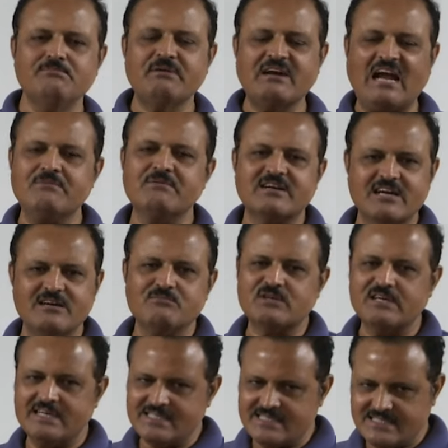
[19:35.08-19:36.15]
private
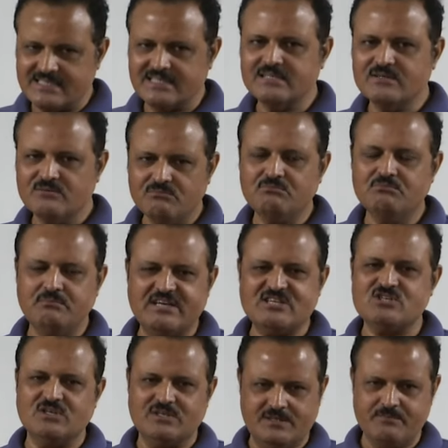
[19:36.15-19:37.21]
limited is
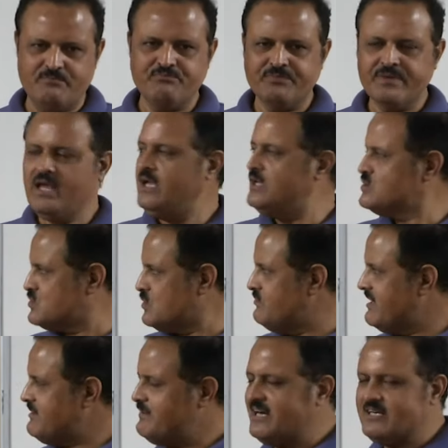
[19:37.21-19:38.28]
mentioned. So,
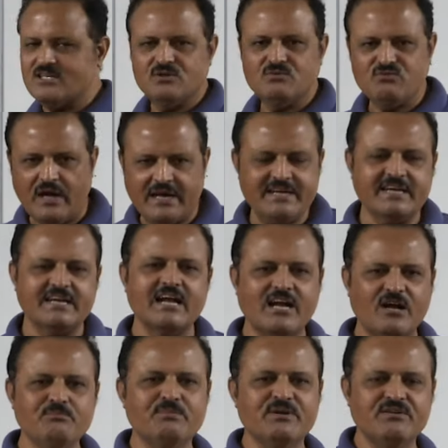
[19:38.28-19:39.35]
when we are finding a
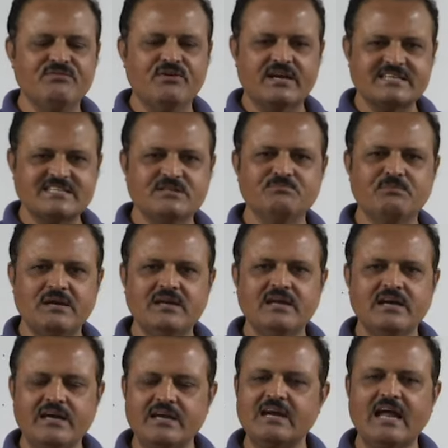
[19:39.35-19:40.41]
company, for example,
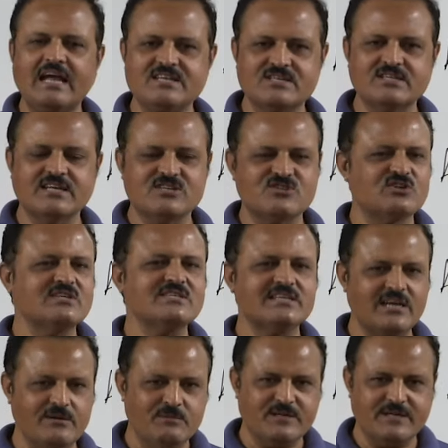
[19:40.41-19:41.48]
Reliance Industries
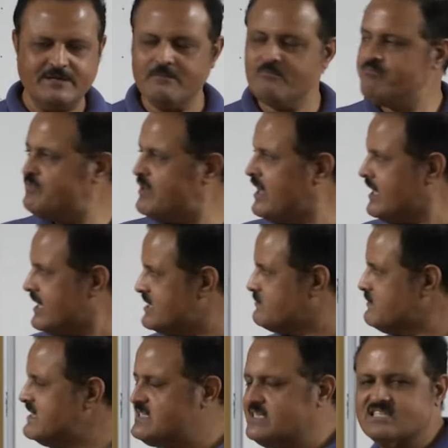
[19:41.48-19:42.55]
Limited, it
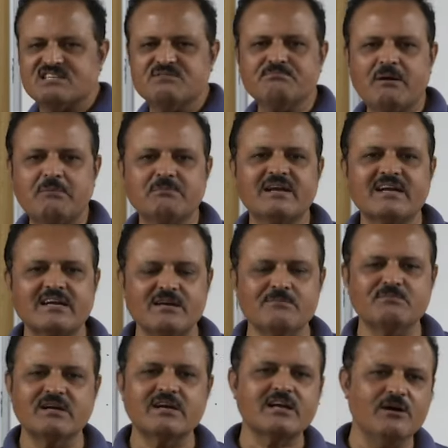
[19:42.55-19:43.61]
means it is a public
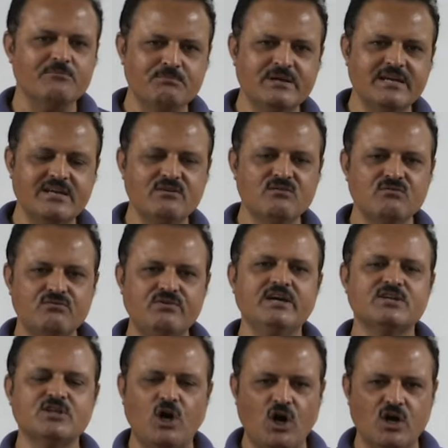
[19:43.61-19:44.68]
limited company where
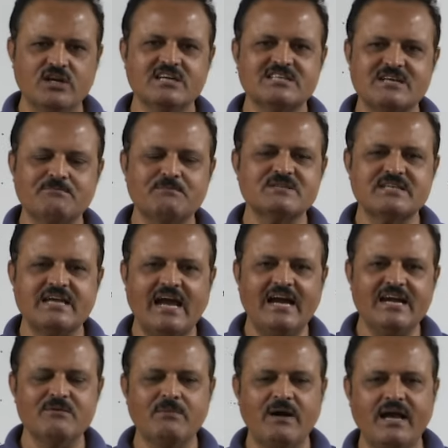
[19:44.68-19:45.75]
the ownership is
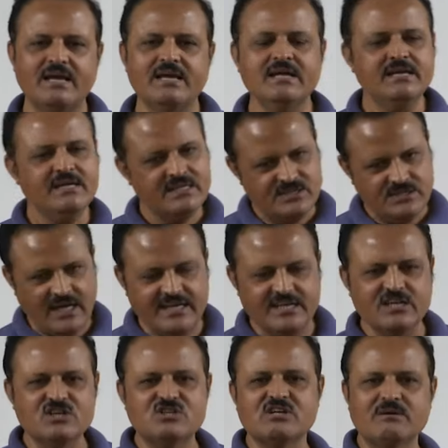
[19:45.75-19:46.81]
held by the
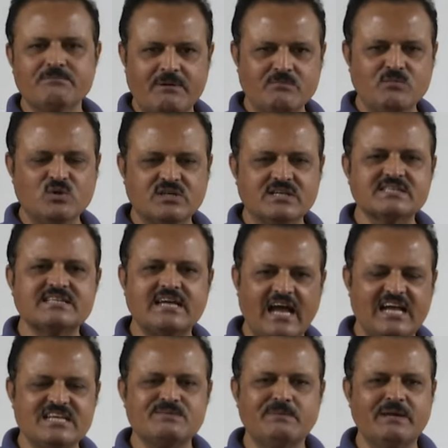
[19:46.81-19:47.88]
initial promoters
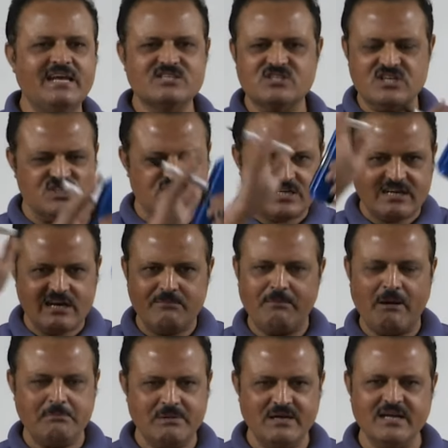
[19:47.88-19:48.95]
as well as the general
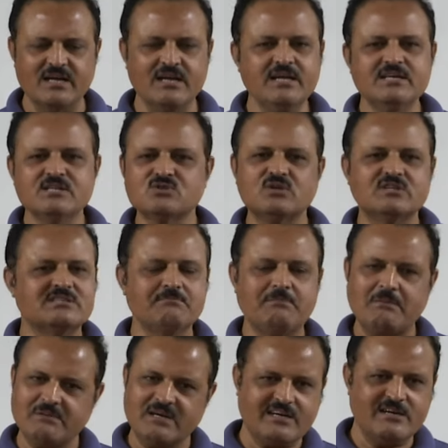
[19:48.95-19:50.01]
public. So, it is a
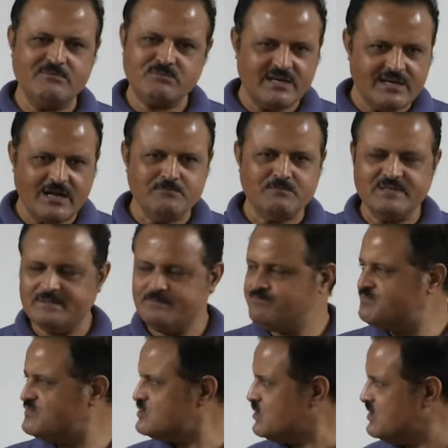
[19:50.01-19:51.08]
public limited company.
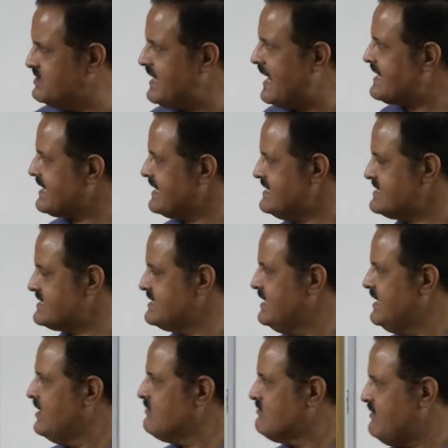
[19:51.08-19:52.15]
So, in that case,
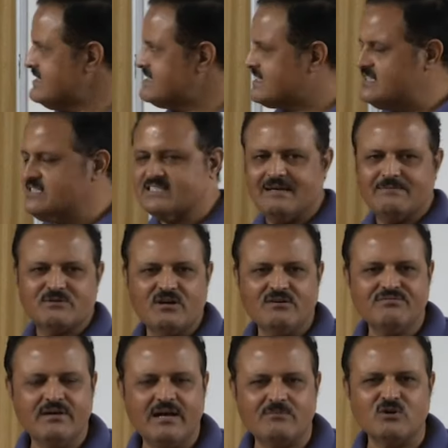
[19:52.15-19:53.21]
first concept
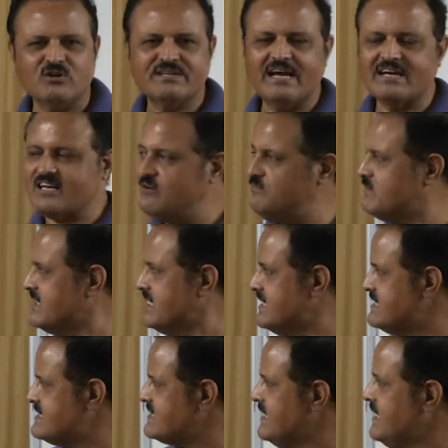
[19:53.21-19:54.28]
about that company
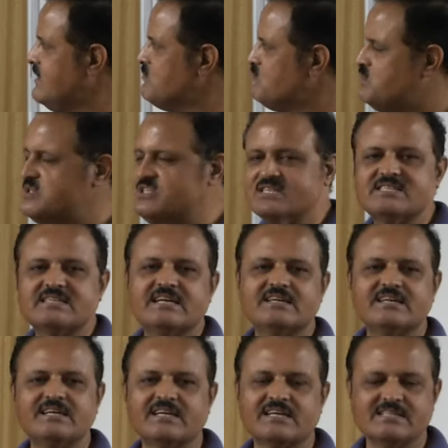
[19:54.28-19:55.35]
is business
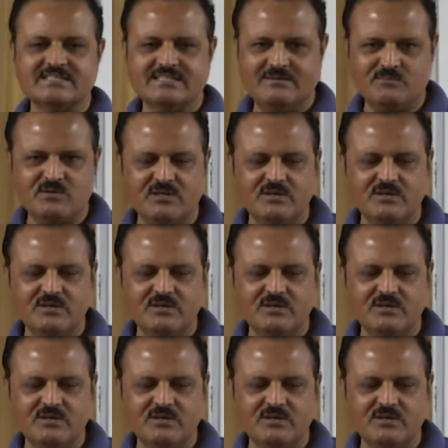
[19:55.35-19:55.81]
entity concept.